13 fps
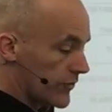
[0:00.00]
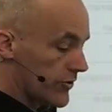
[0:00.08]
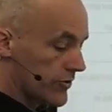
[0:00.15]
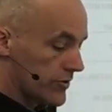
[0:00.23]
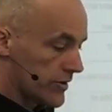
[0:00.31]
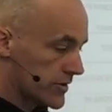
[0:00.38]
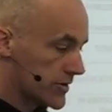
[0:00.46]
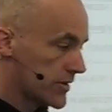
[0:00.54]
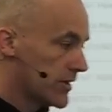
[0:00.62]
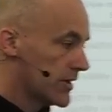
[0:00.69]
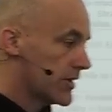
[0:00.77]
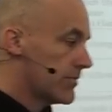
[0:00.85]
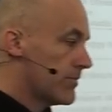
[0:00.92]
for the units
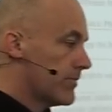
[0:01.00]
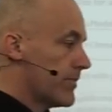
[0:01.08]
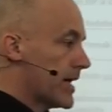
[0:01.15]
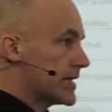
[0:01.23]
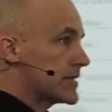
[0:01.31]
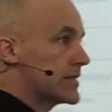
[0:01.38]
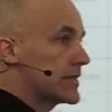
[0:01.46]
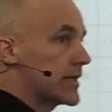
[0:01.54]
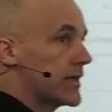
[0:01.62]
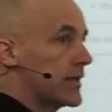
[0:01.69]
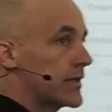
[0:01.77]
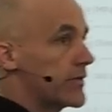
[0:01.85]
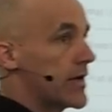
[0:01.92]
the mass is in
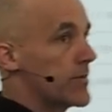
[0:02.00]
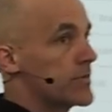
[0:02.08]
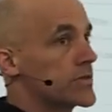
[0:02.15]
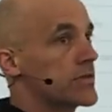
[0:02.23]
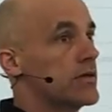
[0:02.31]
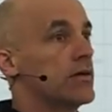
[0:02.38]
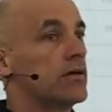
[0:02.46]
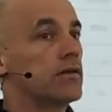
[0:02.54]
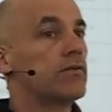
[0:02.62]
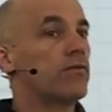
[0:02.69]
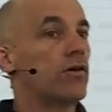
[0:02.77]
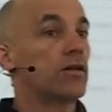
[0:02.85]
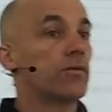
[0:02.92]
kilograms,
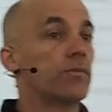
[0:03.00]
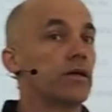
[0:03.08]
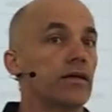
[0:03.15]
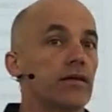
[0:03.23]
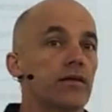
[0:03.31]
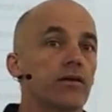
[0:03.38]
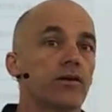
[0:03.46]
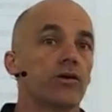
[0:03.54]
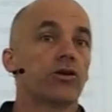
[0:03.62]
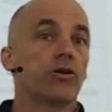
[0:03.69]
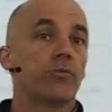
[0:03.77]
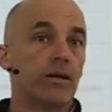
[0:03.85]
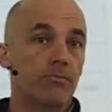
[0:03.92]
the volume in
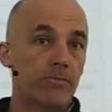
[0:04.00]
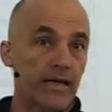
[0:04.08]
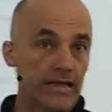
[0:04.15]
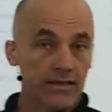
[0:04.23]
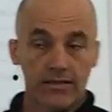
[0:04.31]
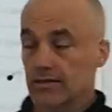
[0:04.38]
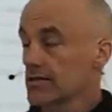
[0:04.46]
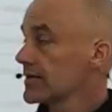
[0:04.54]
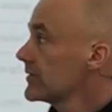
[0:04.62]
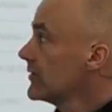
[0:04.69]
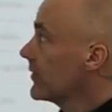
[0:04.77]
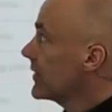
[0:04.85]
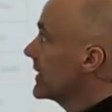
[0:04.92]
cubic meters,
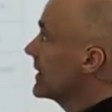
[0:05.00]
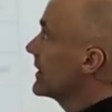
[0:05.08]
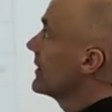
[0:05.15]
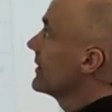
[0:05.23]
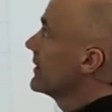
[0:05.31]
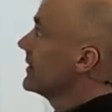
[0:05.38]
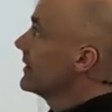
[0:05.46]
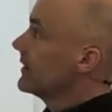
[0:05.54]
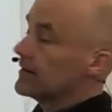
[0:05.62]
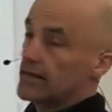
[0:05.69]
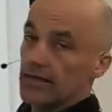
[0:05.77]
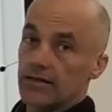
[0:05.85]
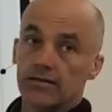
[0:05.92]
not in
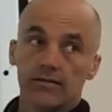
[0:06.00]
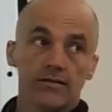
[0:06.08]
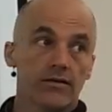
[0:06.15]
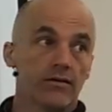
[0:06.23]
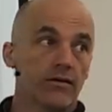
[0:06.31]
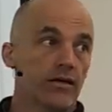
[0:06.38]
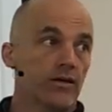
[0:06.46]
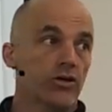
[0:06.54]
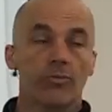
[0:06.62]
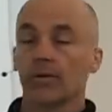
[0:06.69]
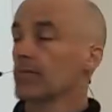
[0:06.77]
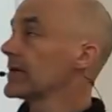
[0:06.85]
liters, in cubic